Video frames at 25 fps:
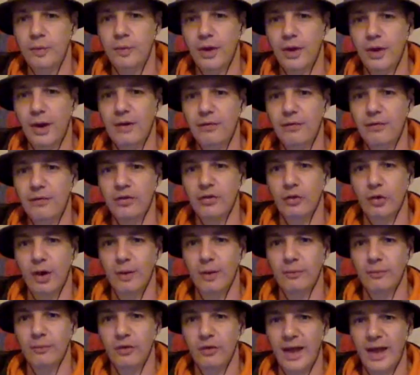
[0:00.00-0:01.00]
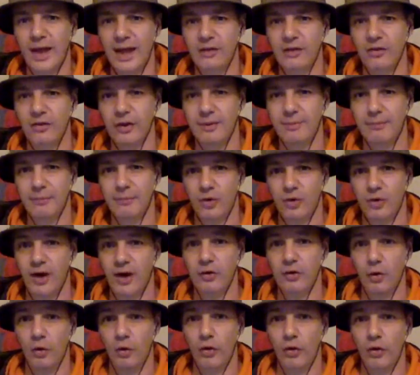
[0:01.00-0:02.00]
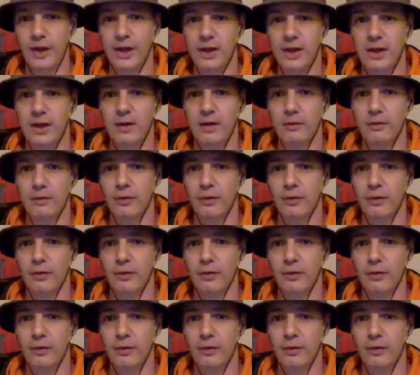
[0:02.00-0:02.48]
going for scrums as it ties all the